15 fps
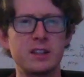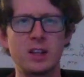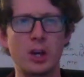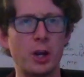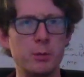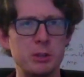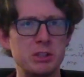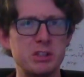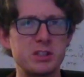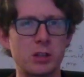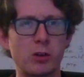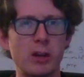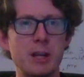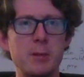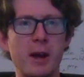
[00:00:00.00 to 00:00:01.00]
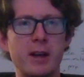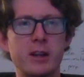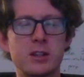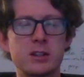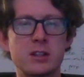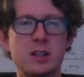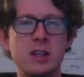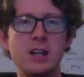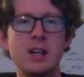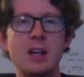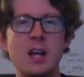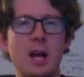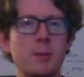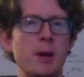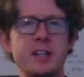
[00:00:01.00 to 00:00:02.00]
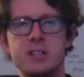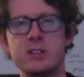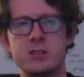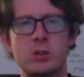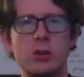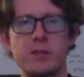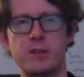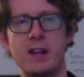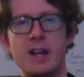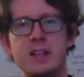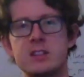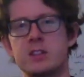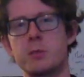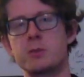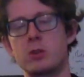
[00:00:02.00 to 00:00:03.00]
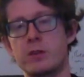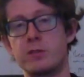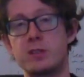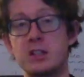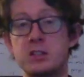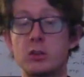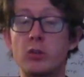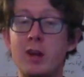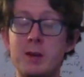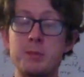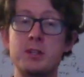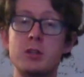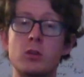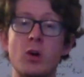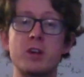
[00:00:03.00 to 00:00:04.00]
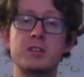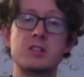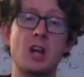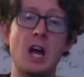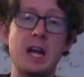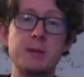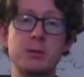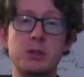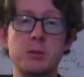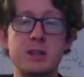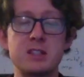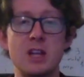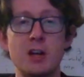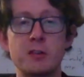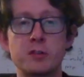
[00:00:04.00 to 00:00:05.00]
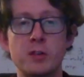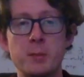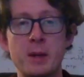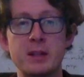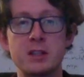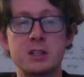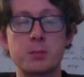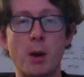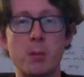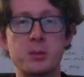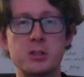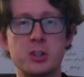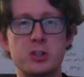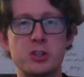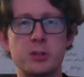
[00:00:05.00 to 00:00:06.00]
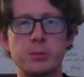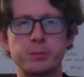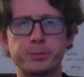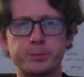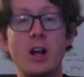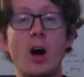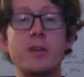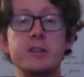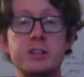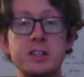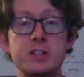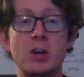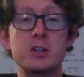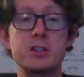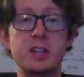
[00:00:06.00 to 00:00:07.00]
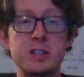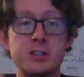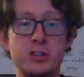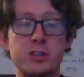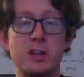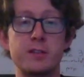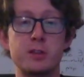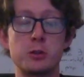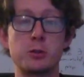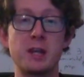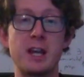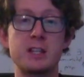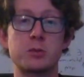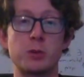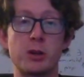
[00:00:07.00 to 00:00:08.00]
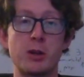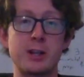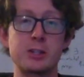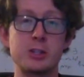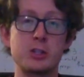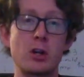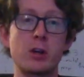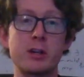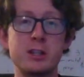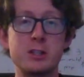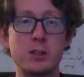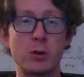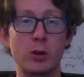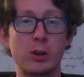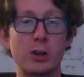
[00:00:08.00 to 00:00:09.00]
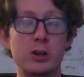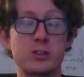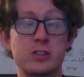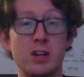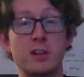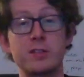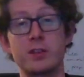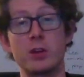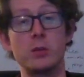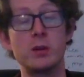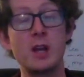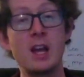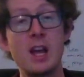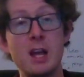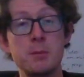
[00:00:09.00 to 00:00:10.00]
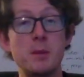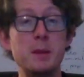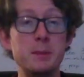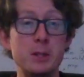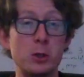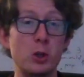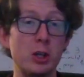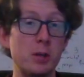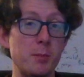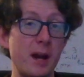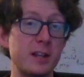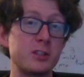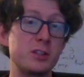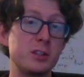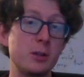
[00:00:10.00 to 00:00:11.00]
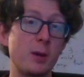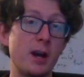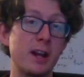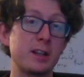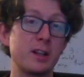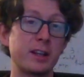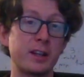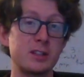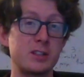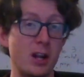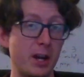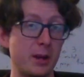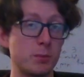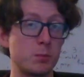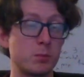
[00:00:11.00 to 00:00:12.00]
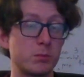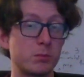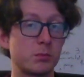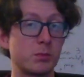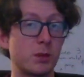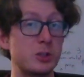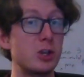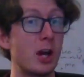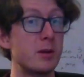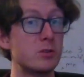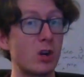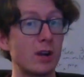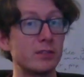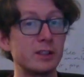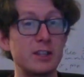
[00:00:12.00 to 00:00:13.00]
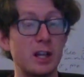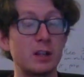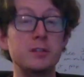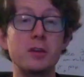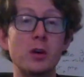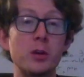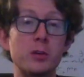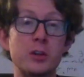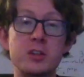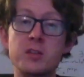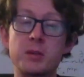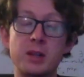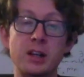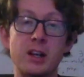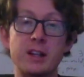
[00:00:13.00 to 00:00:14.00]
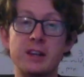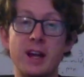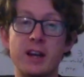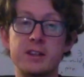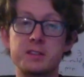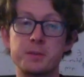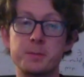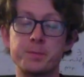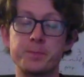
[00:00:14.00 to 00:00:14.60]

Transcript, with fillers: that I would disagree about it, Am I sort of in some sort of disagreement across time with myself about this proposition? Obviously, it's hard to get yourself into a case where you're actually talking to your earlier self, though. Maybe you could imagine you had like a time a time traveling telephone or something like that,